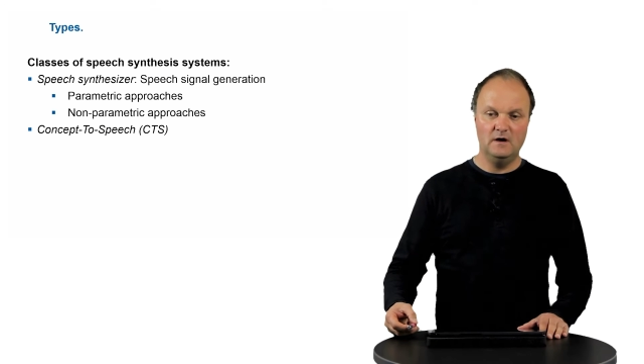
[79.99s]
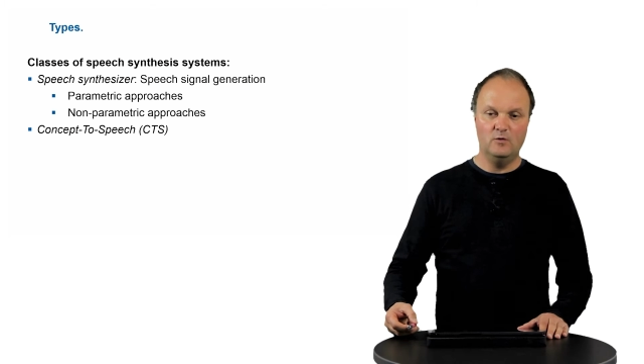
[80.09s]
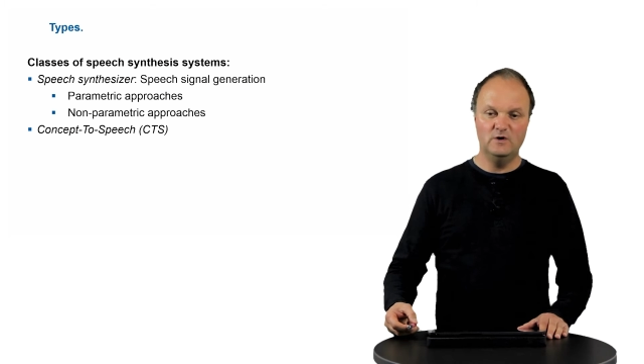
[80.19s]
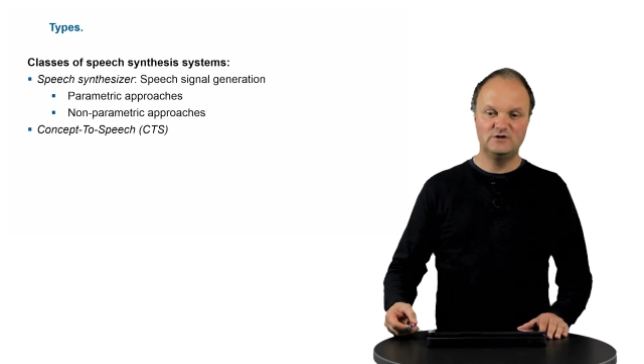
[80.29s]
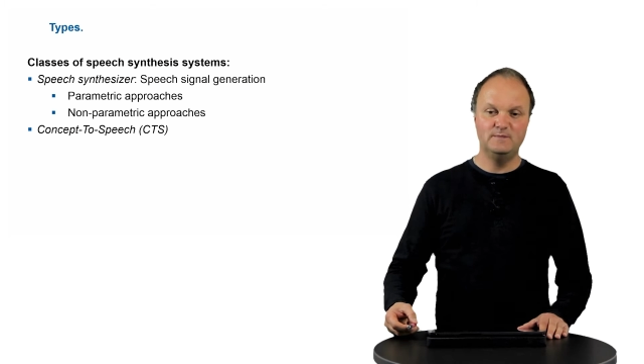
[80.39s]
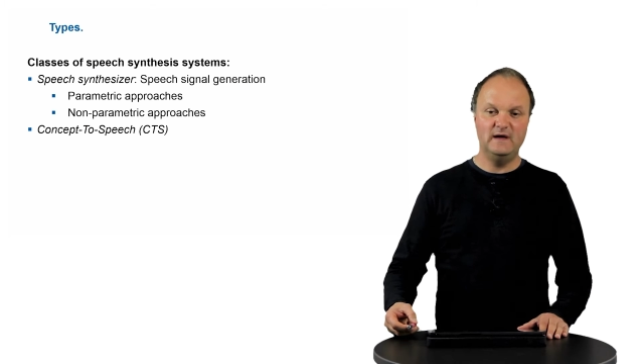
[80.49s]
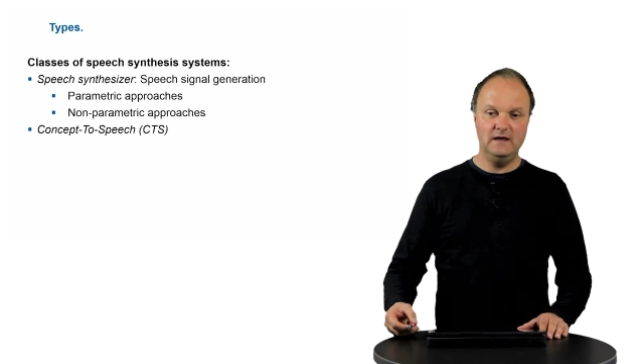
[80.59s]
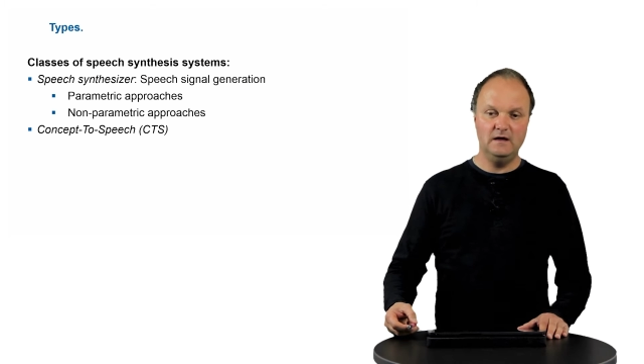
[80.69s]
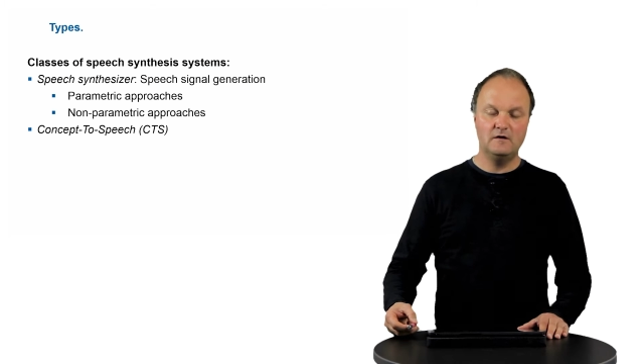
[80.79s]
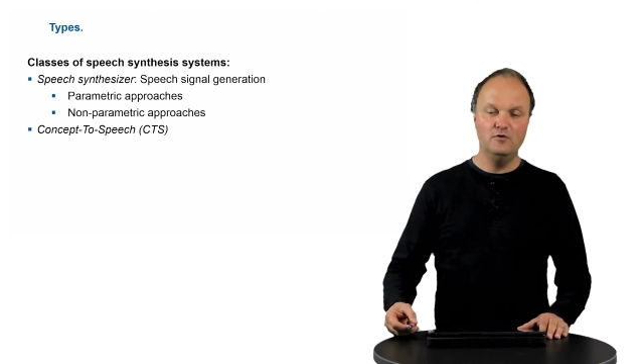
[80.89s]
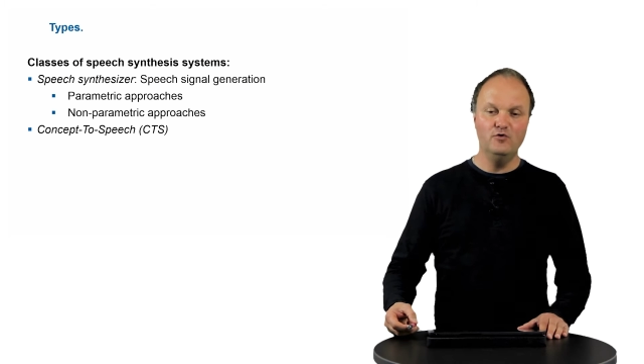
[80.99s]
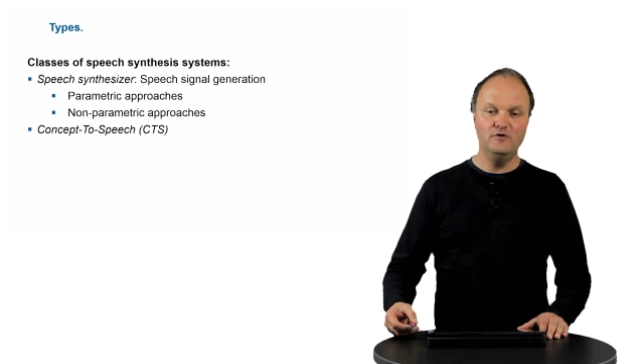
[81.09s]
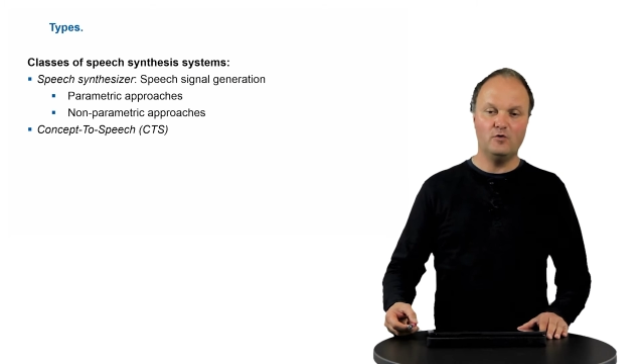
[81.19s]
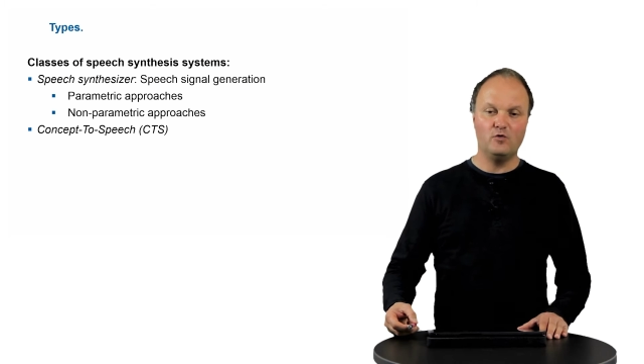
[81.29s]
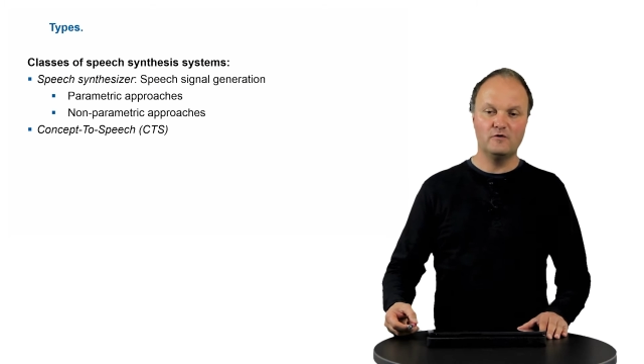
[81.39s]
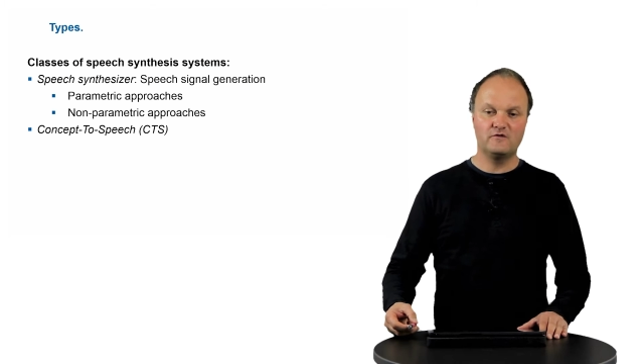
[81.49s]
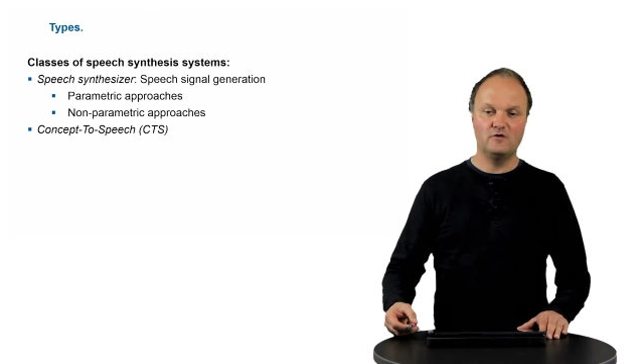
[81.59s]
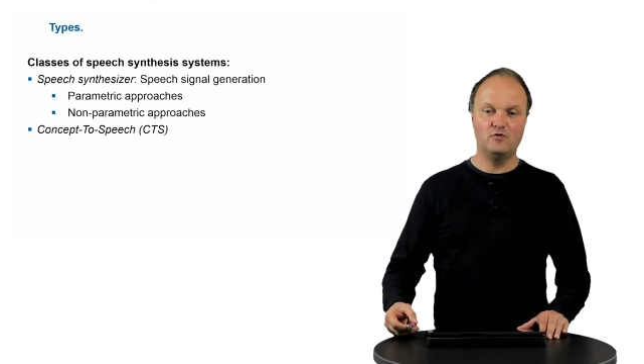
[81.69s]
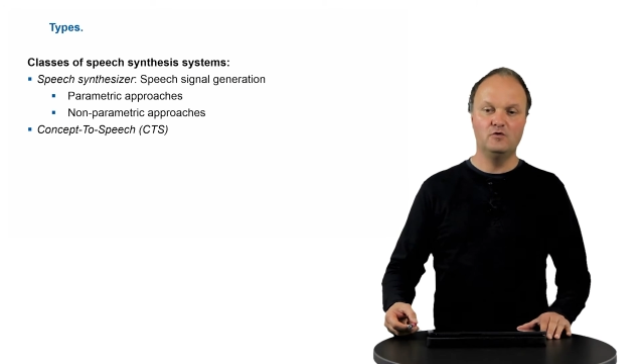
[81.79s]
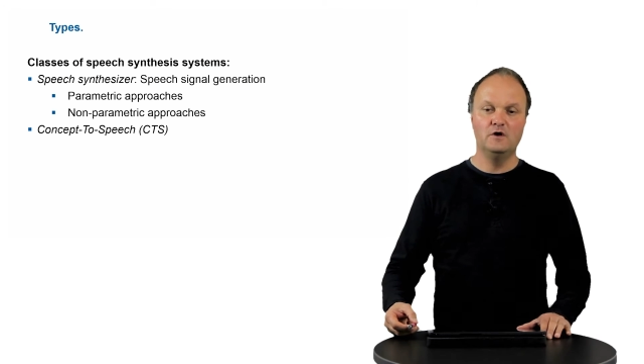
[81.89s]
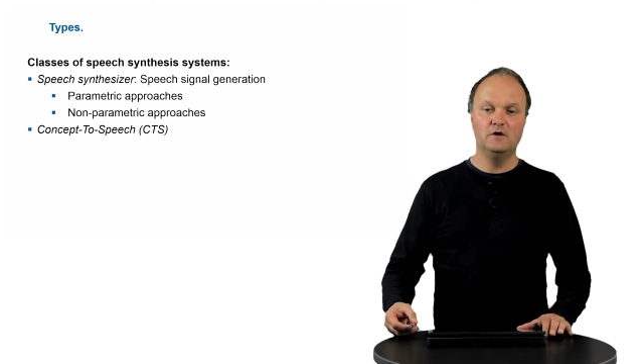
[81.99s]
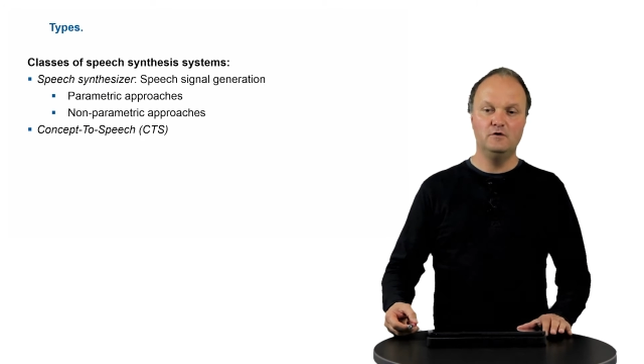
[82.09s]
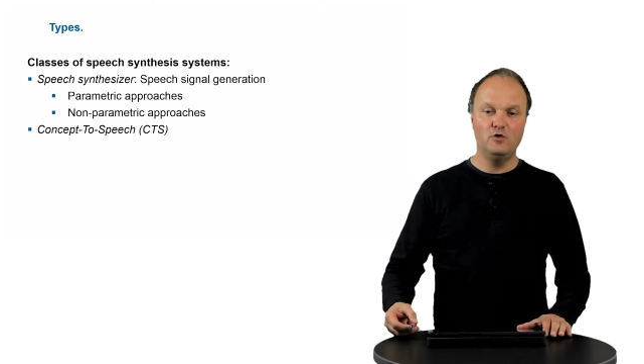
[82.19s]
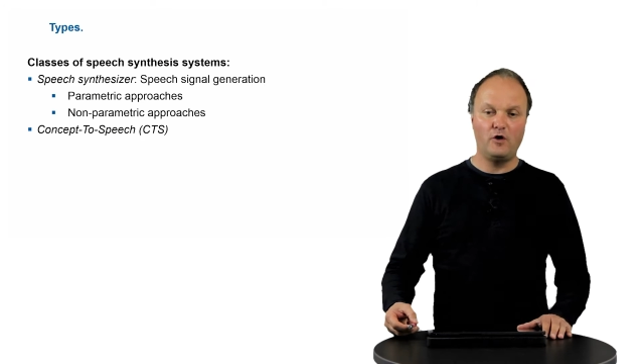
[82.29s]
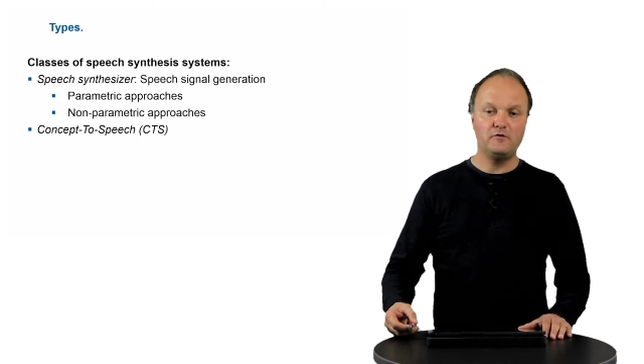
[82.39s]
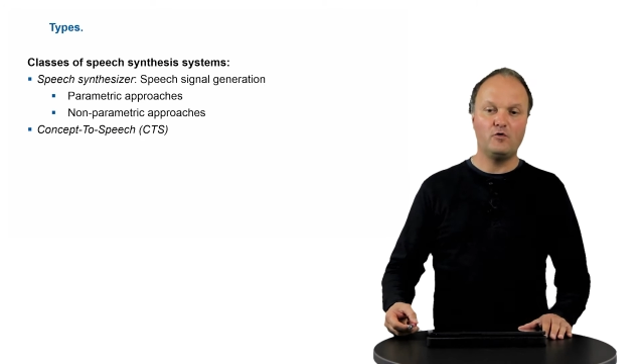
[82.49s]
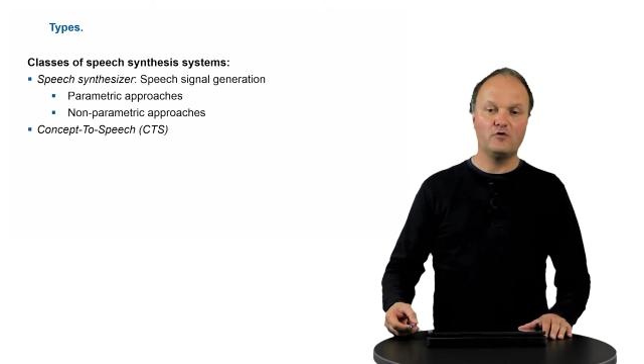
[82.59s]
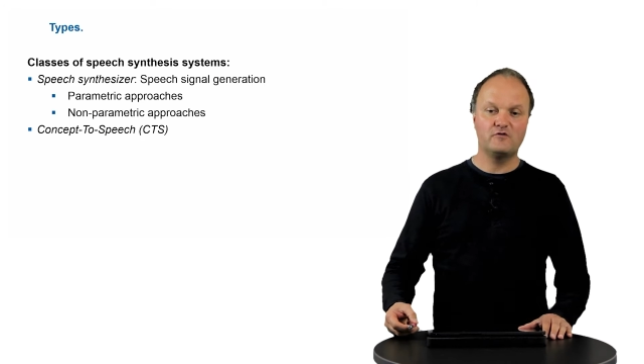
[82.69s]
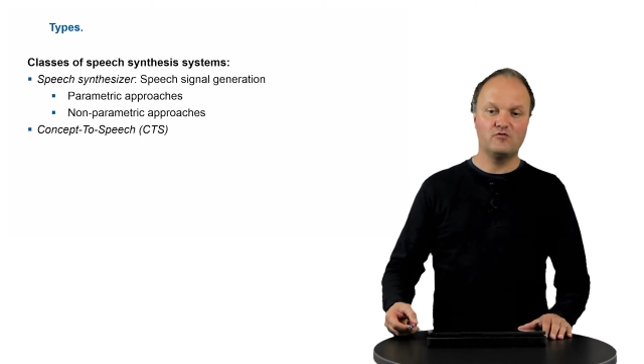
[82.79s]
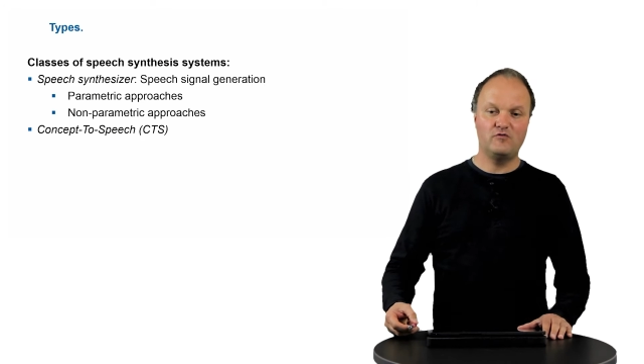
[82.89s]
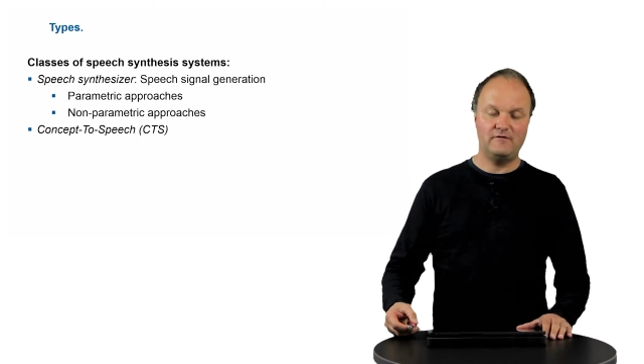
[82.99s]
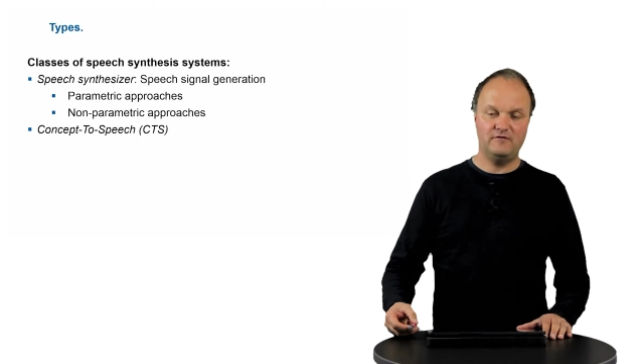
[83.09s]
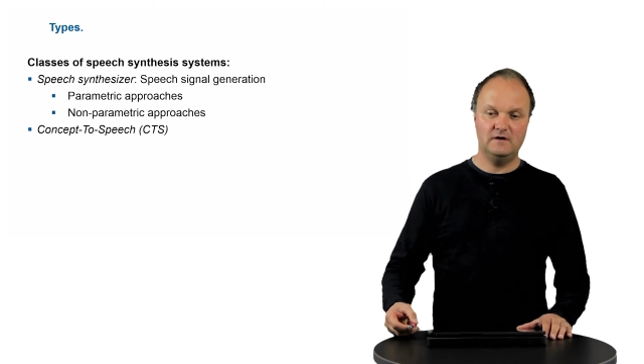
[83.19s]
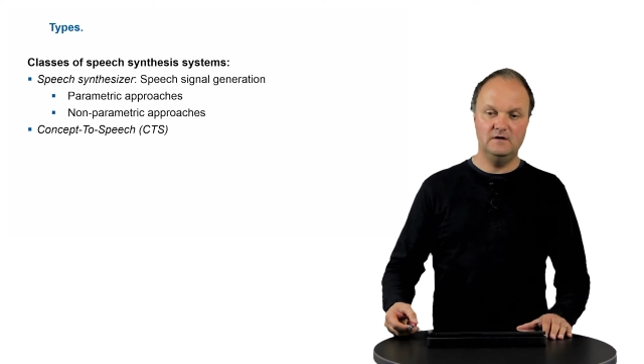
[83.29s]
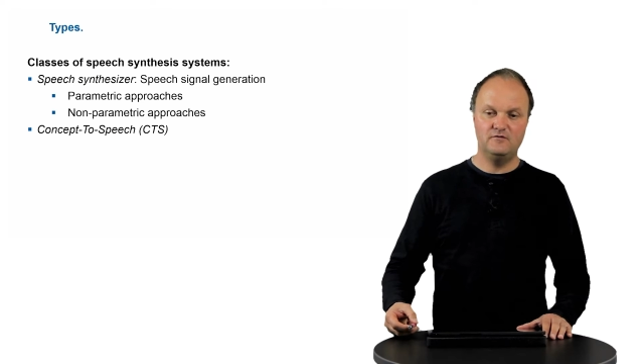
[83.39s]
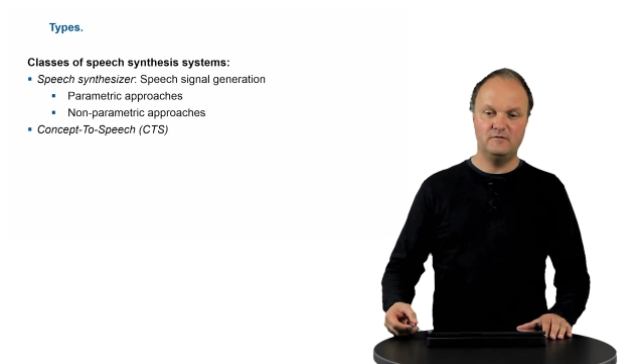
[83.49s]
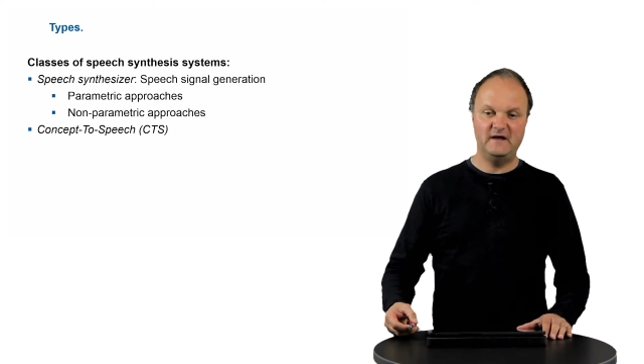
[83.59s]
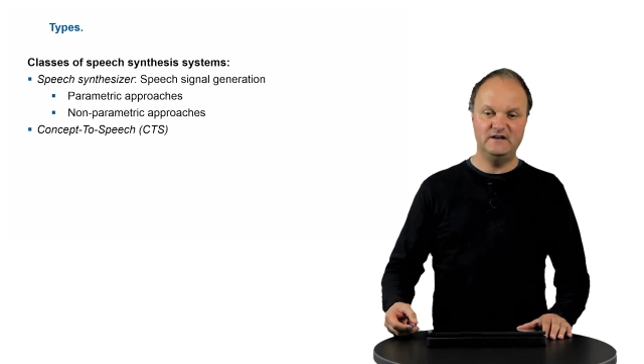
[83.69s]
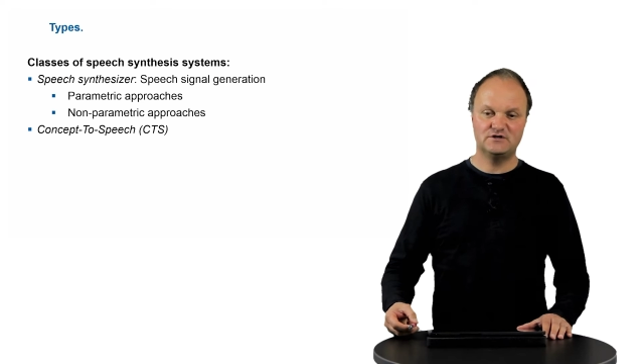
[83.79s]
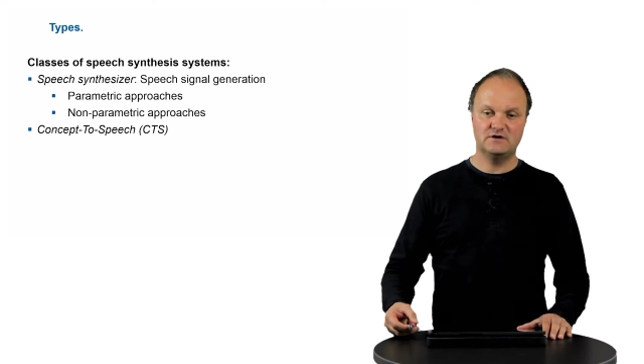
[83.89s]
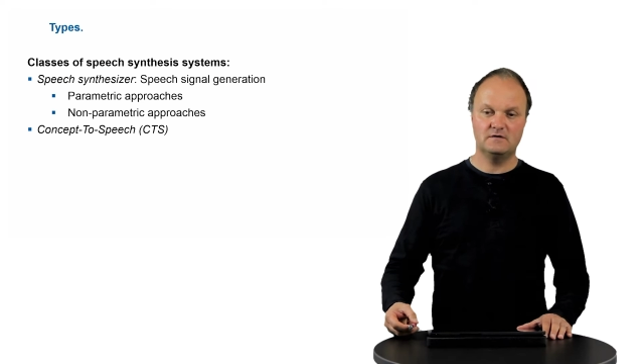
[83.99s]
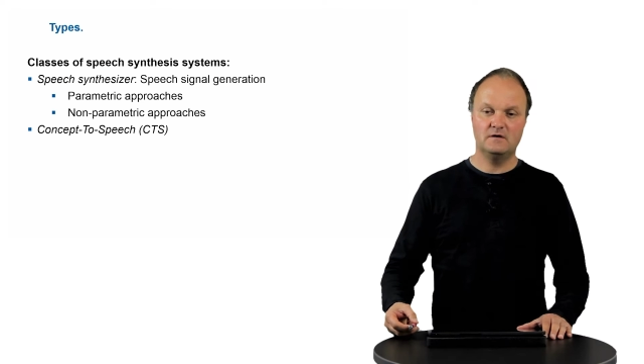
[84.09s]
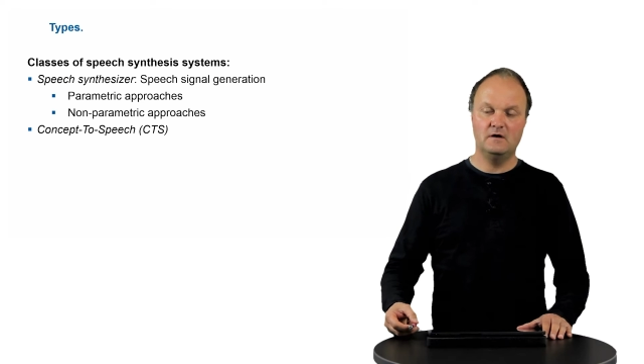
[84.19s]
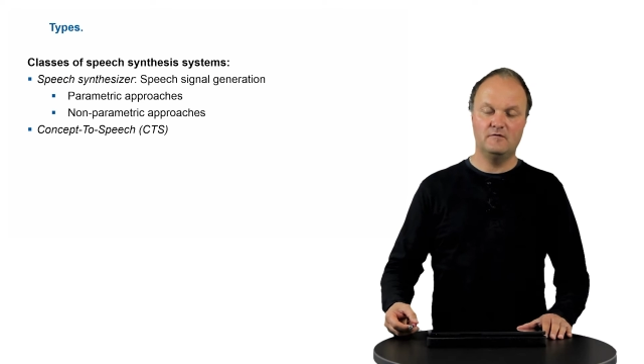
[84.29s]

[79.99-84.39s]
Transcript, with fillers: which may include also non-orthographic information,